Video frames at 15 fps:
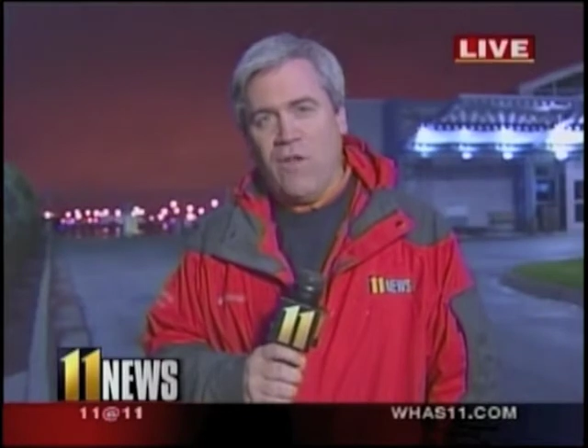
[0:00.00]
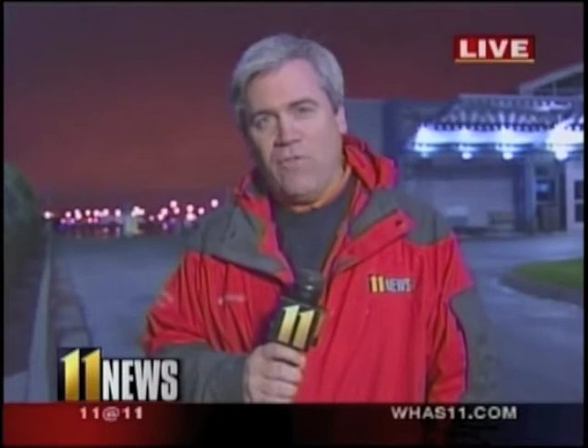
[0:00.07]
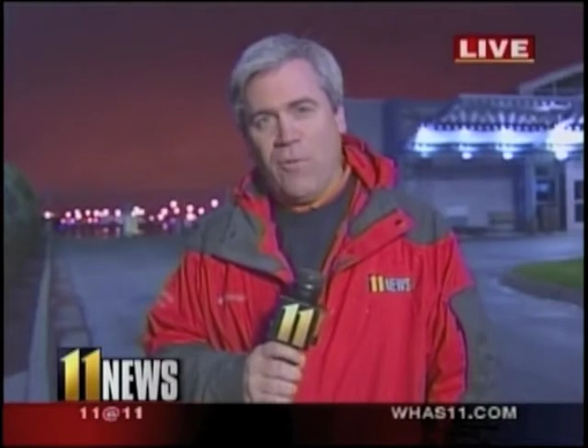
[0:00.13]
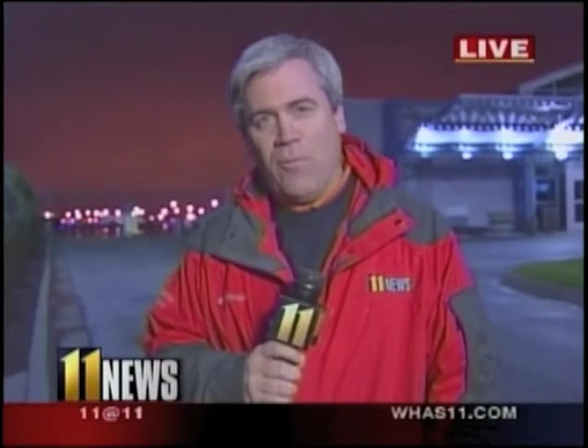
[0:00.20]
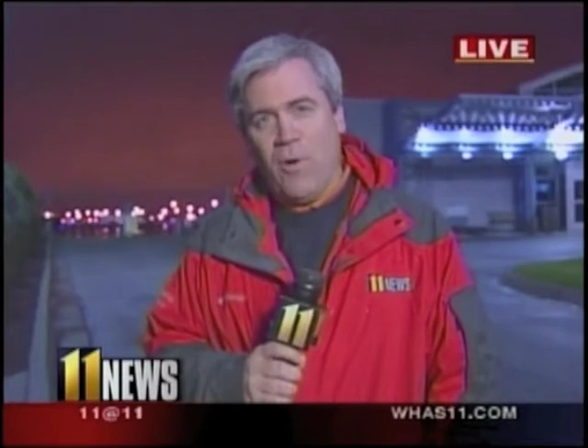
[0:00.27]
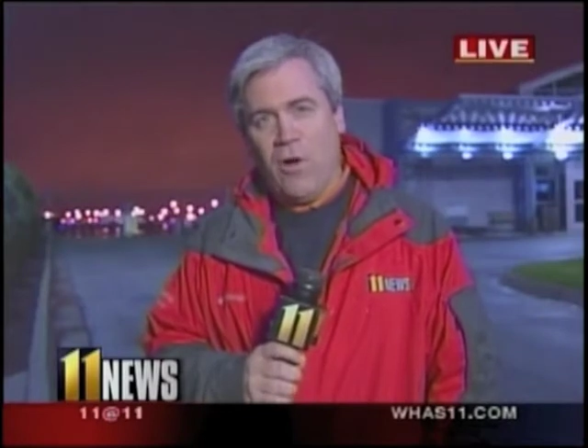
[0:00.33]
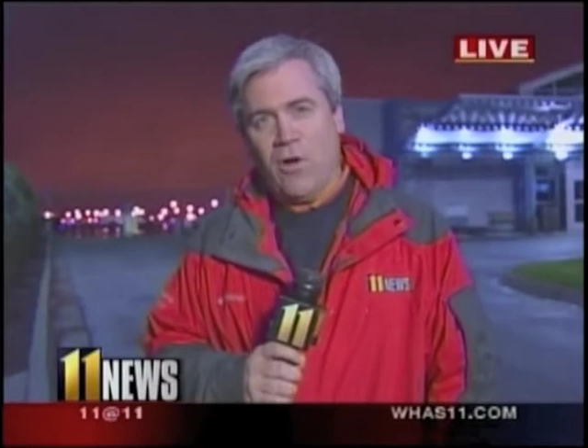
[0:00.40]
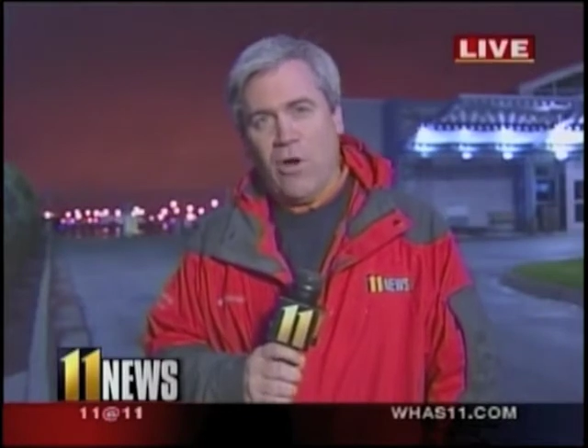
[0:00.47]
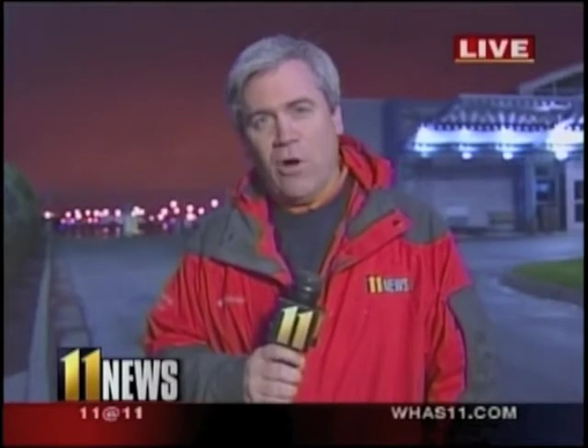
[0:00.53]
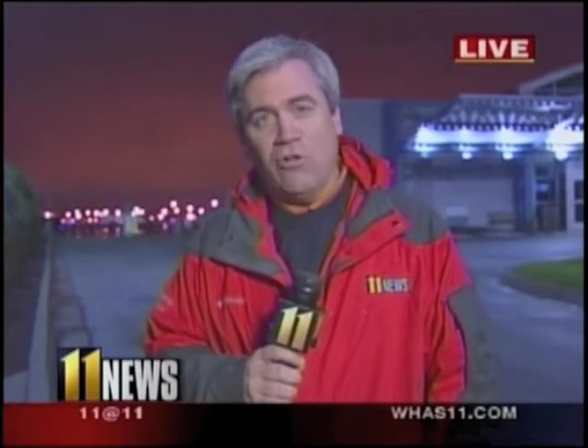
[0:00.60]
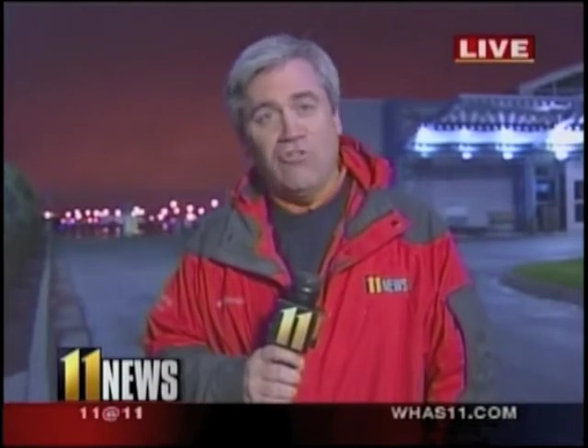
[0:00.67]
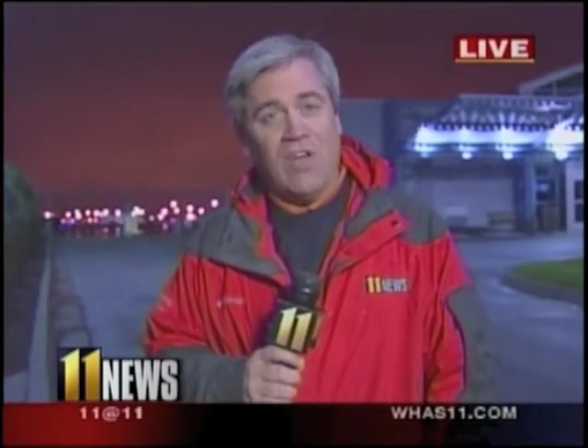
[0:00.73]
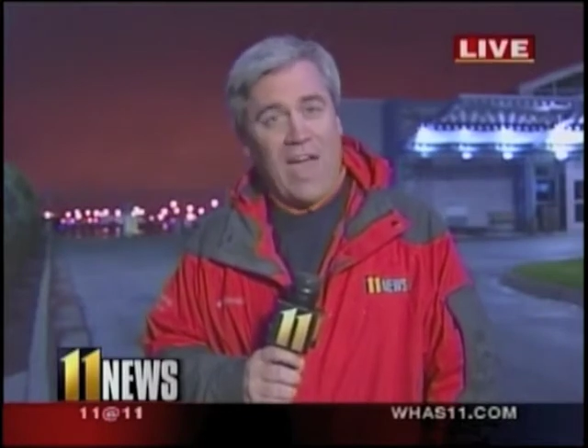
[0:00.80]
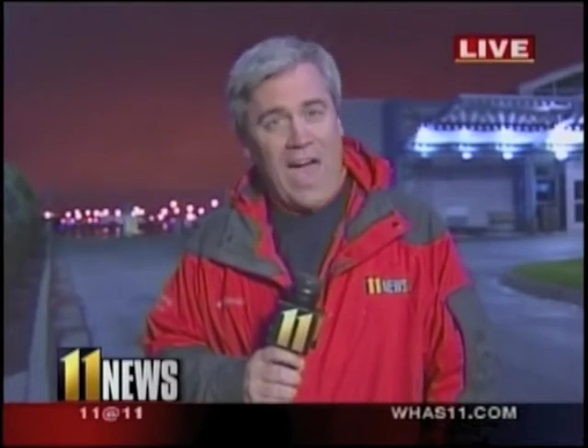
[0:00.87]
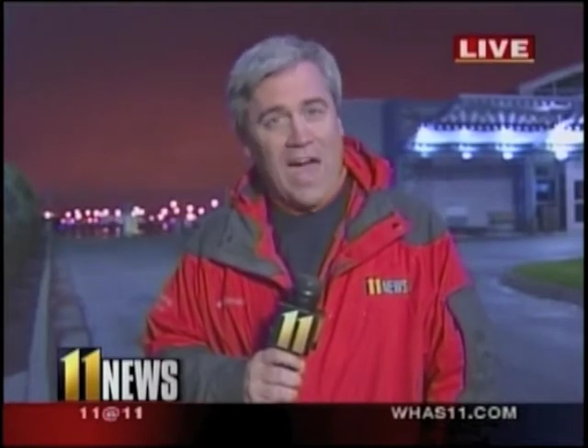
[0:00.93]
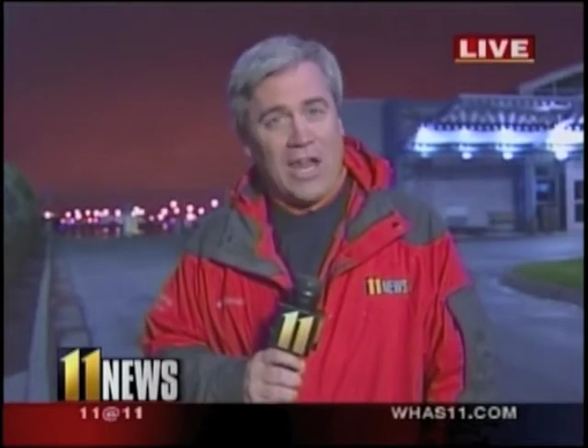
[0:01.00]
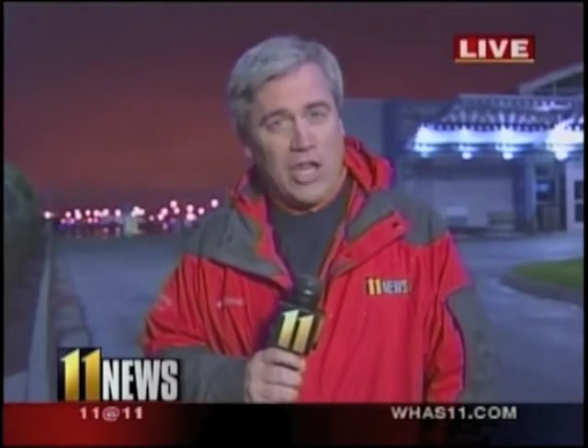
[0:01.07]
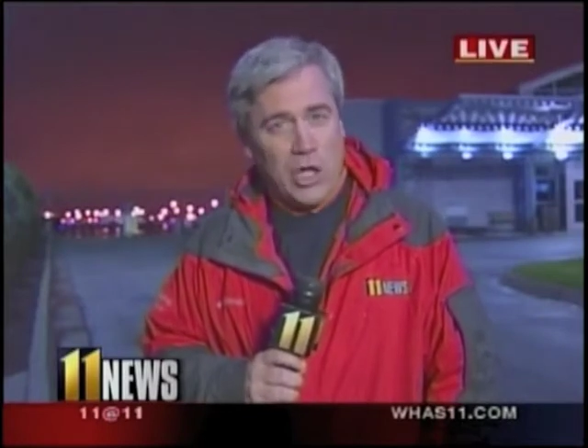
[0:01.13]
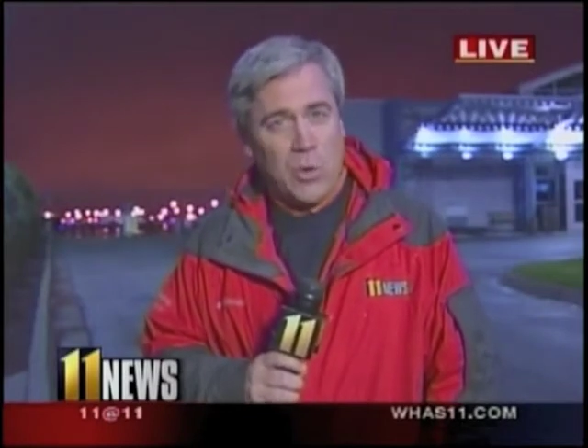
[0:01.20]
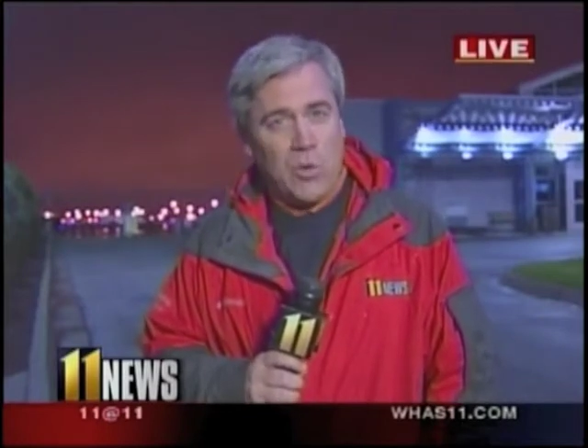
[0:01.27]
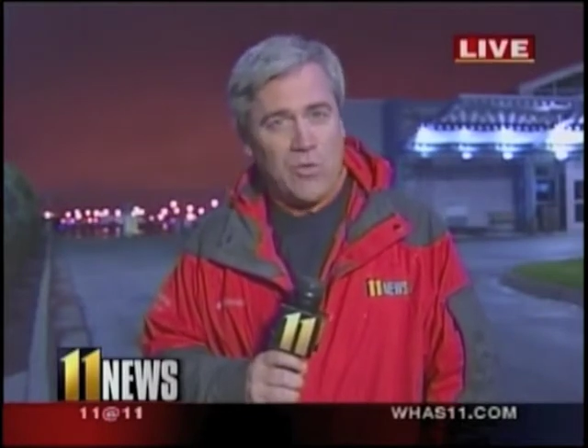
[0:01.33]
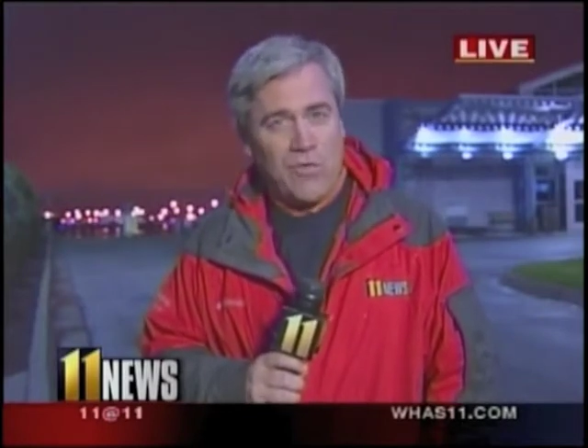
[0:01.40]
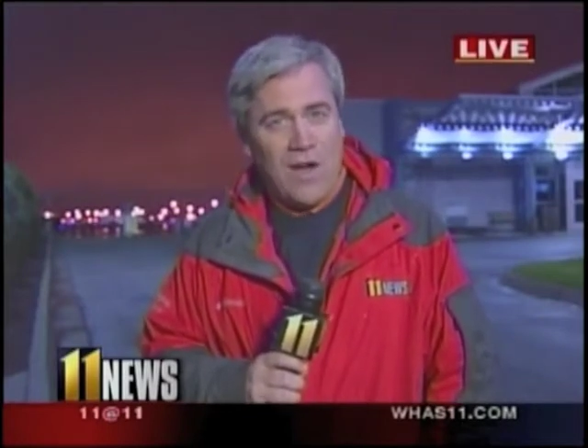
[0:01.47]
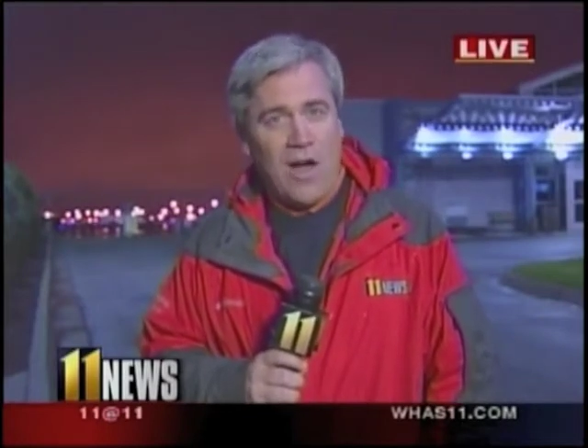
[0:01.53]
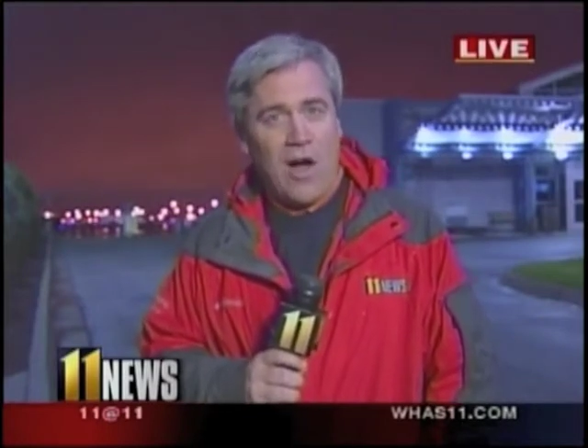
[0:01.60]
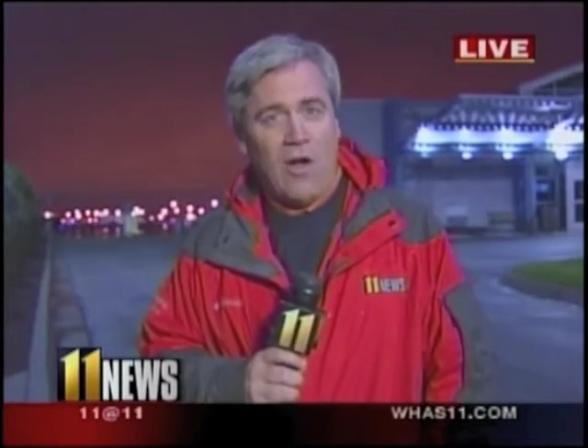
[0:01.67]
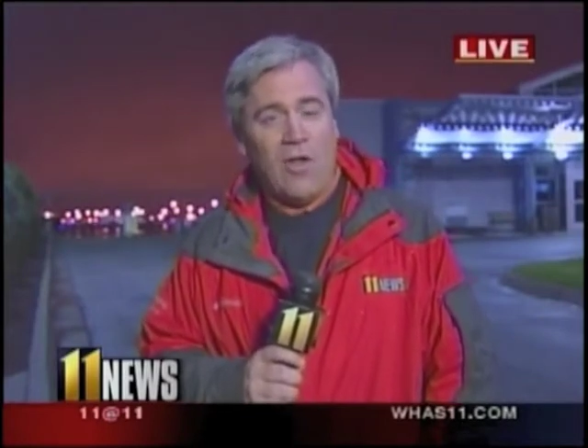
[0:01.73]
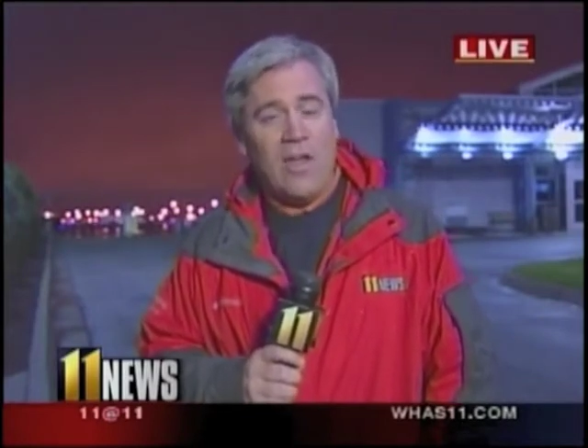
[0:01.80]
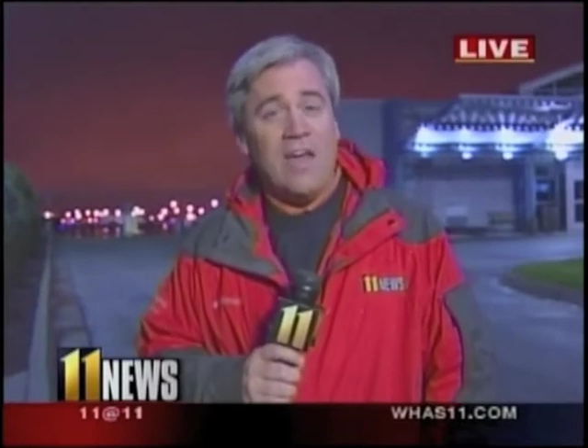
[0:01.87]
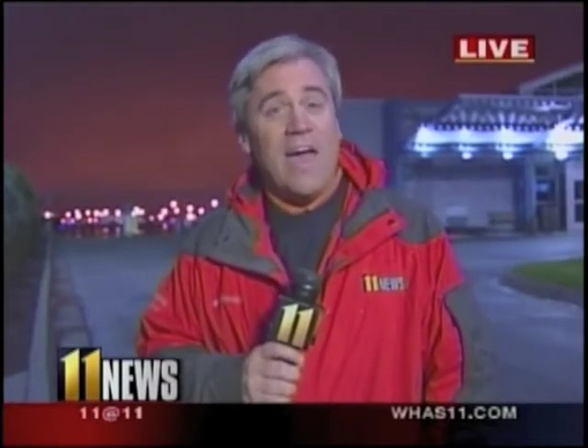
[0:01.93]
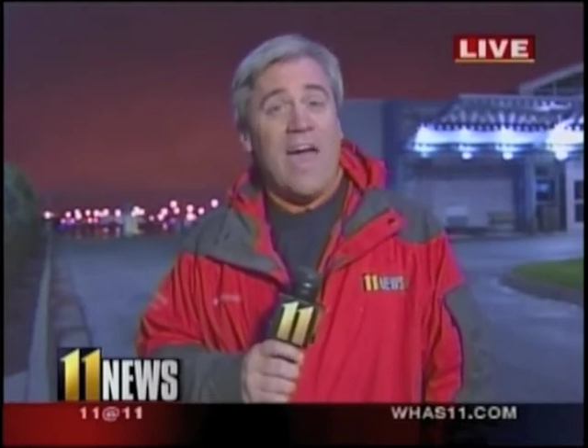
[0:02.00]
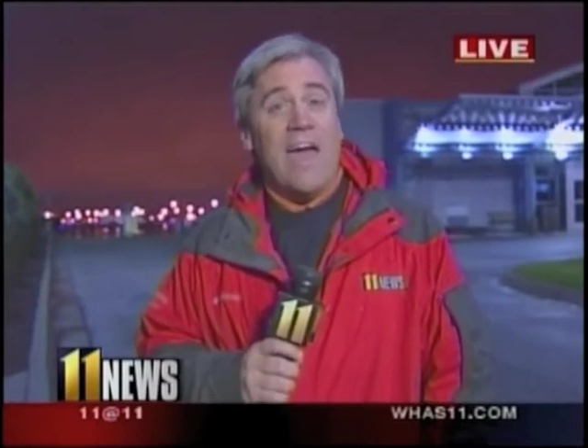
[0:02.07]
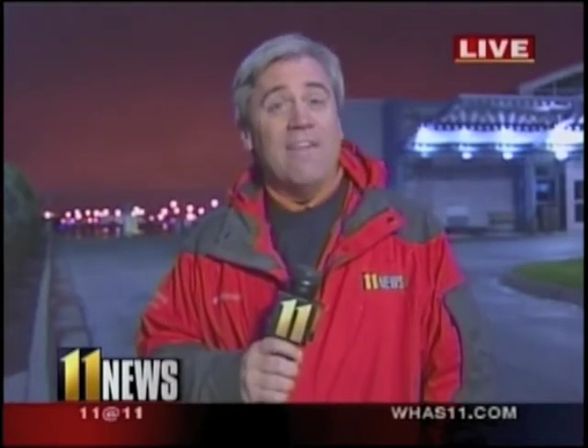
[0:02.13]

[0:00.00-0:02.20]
head football coach at U of L.